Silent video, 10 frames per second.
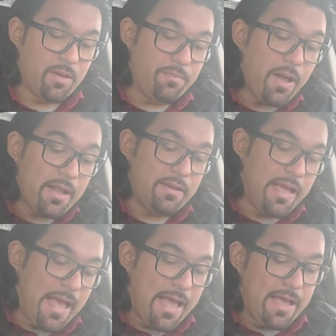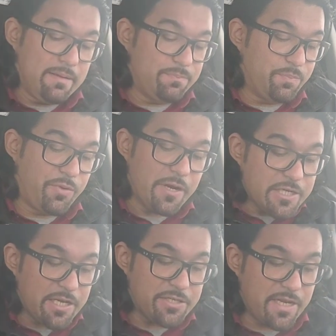But I
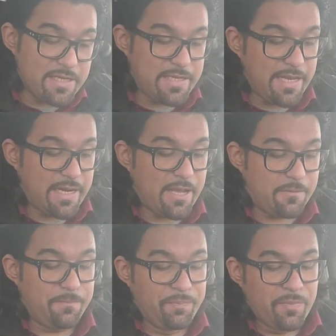appreciate you guys hanging out.